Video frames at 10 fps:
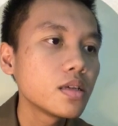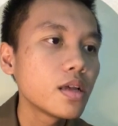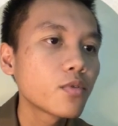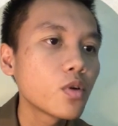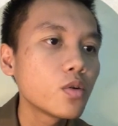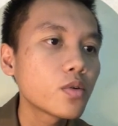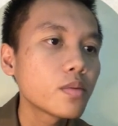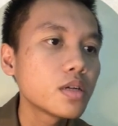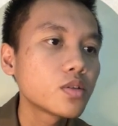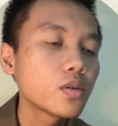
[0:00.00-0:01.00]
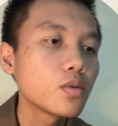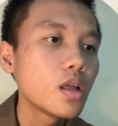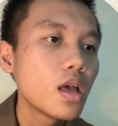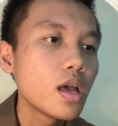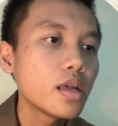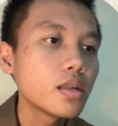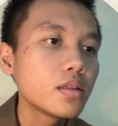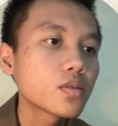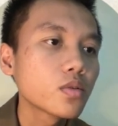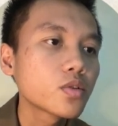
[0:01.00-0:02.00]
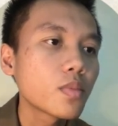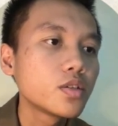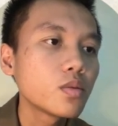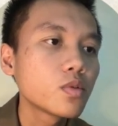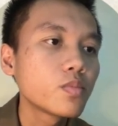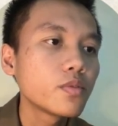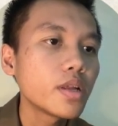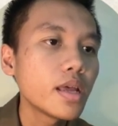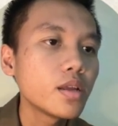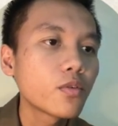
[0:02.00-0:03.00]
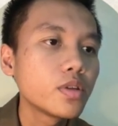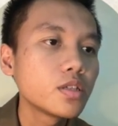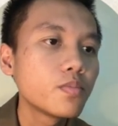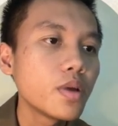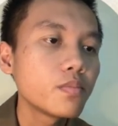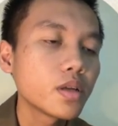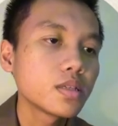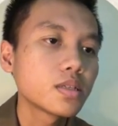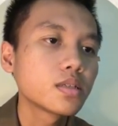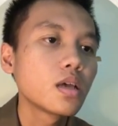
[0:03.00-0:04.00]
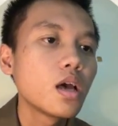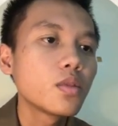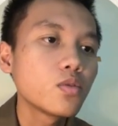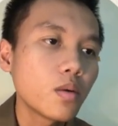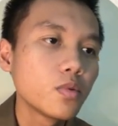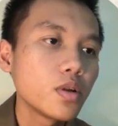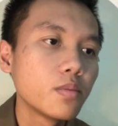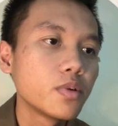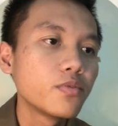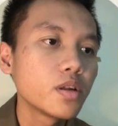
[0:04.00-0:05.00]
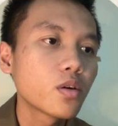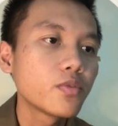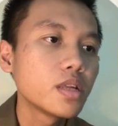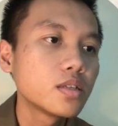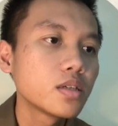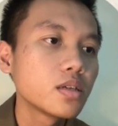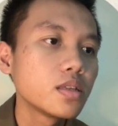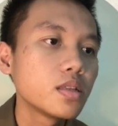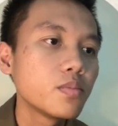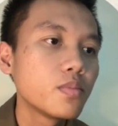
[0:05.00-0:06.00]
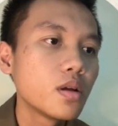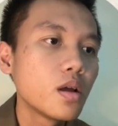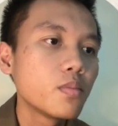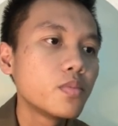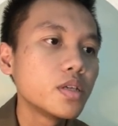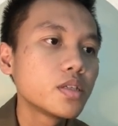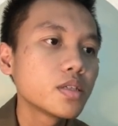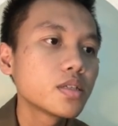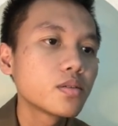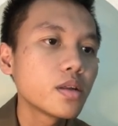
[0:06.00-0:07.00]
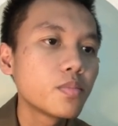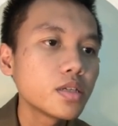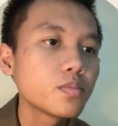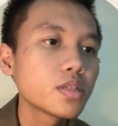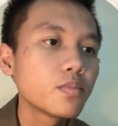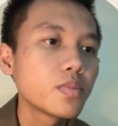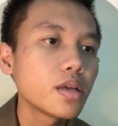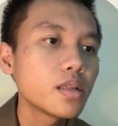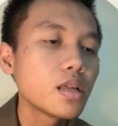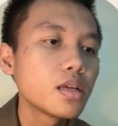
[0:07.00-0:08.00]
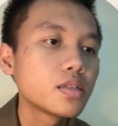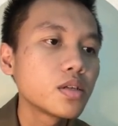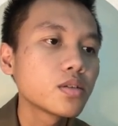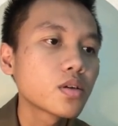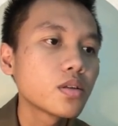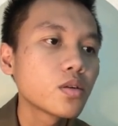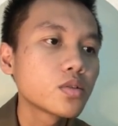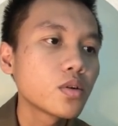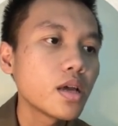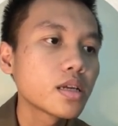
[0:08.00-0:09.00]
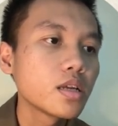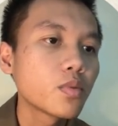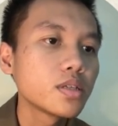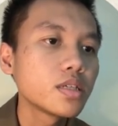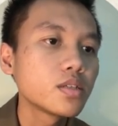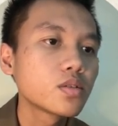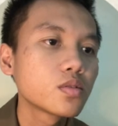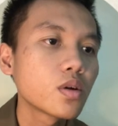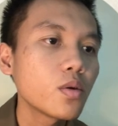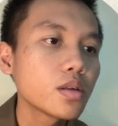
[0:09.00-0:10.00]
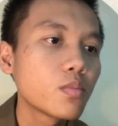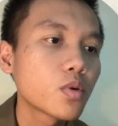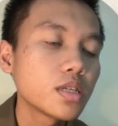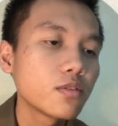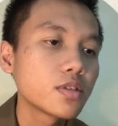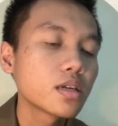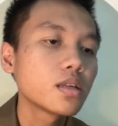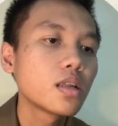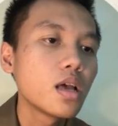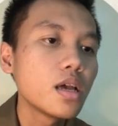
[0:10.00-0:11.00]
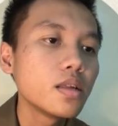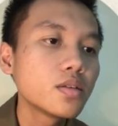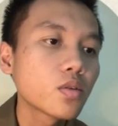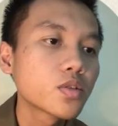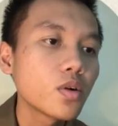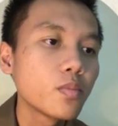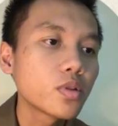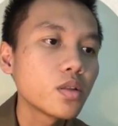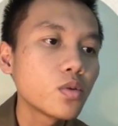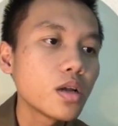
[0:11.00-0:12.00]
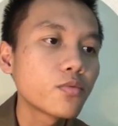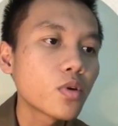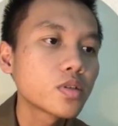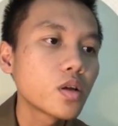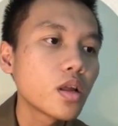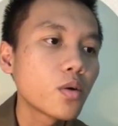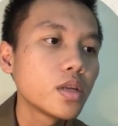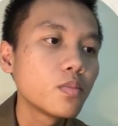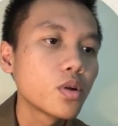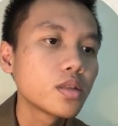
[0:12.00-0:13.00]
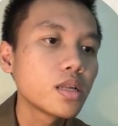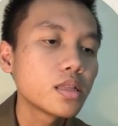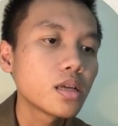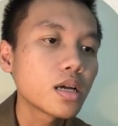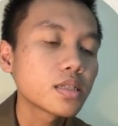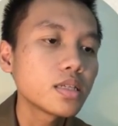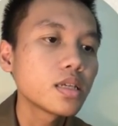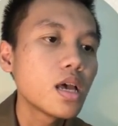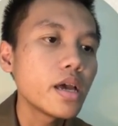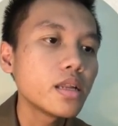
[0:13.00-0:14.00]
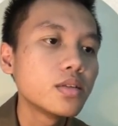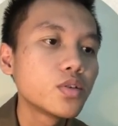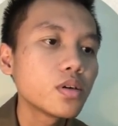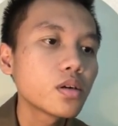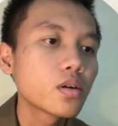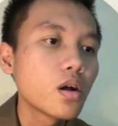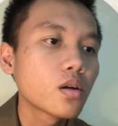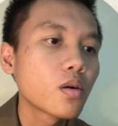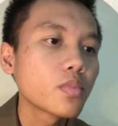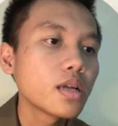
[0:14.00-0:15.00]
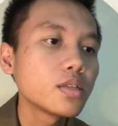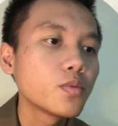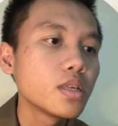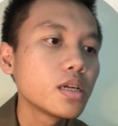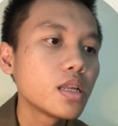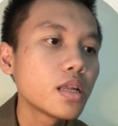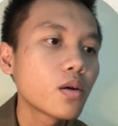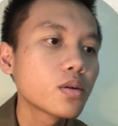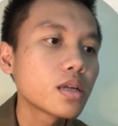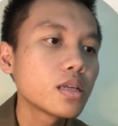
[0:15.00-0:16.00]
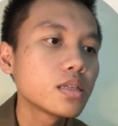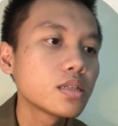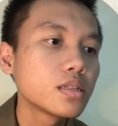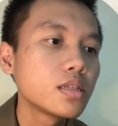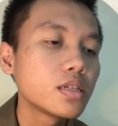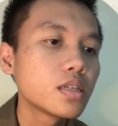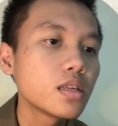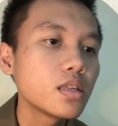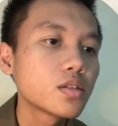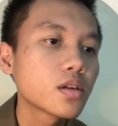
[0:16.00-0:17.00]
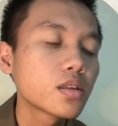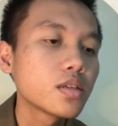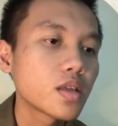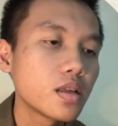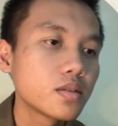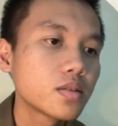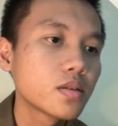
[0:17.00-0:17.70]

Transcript: and follow Redbus strict rule, and it's also my job to prevent any of these bad practices. To upload and prevent confidentiality breaches, Redbus must implement strict security control and clear policies throughout the project lifecycle. It is also important to enforce regular audit, monitor data access, and ensure compliance with legal and organizational security standards.